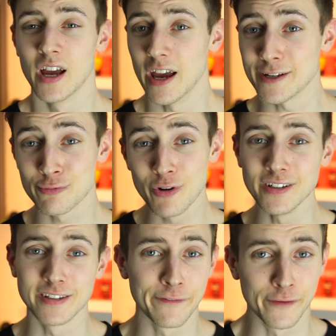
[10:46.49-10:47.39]
It's
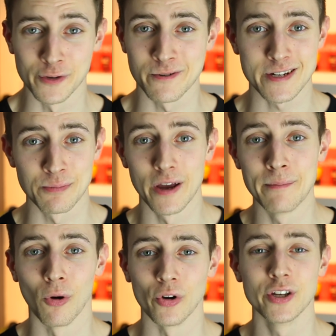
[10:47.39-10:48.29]
really difficult to
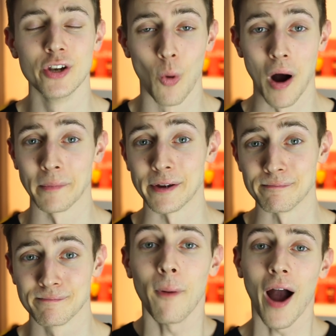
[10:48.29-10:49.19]
explain, but you know what I mean.
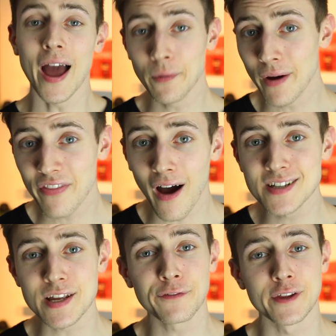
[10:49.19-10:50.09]
But anyway, that
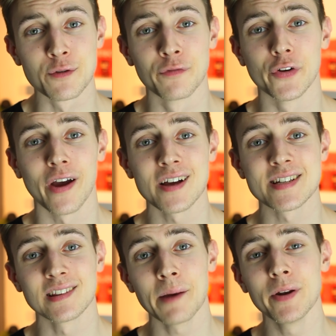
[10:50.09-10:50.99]
is it for this review, guys.
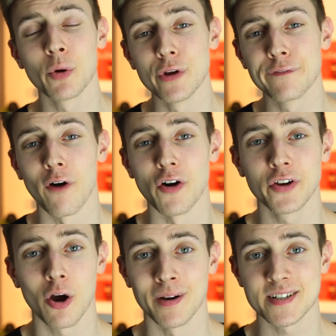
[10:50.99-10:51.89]
Let me know what you thought in the
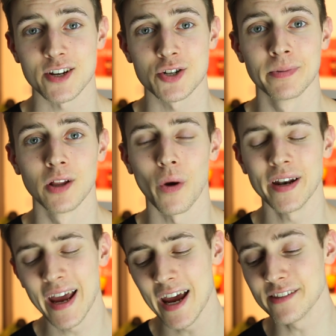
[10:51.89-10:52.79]
comment section below,
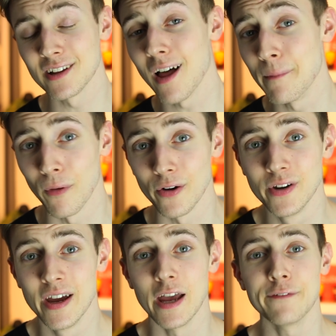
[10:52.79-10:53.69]
and hit the like button
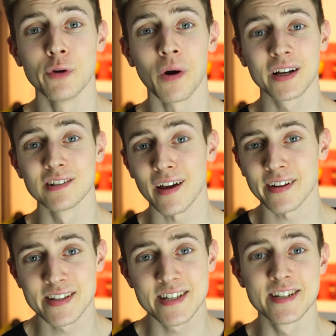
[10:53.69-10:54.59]
if you are
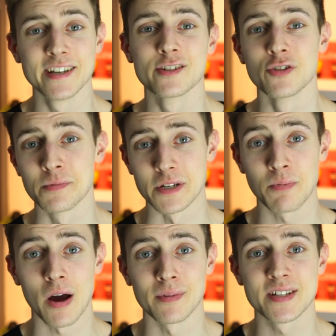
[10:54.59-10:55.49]
glad to see this Ultimate
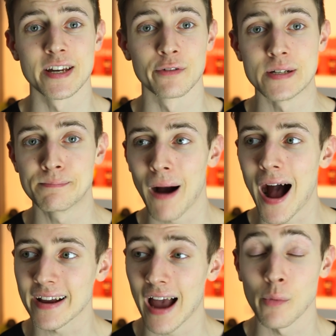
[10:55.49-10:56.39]
Spider-Man series
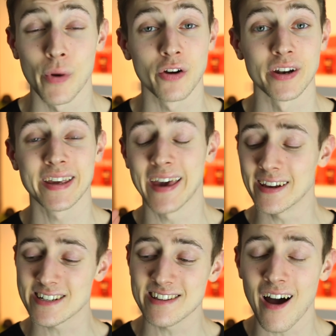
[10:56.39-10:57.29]
back, and we are going to
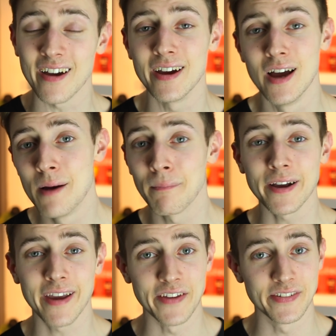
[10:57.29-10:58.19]
kickstart it by
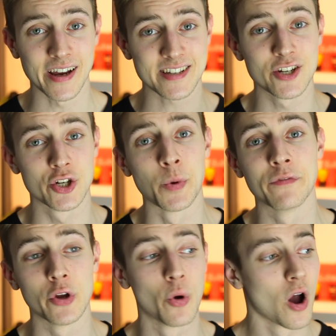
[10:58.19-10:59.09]
getting the next issue
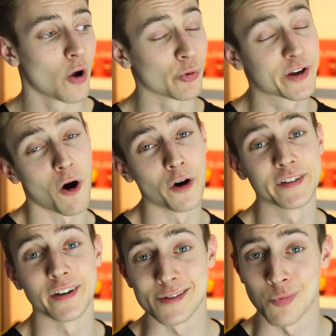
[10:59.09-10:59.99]
review
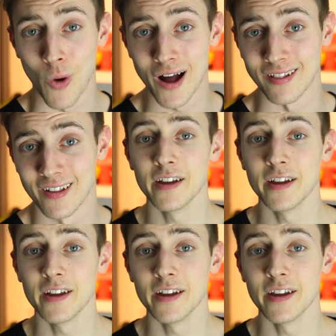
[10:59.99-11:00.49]
recorded as well.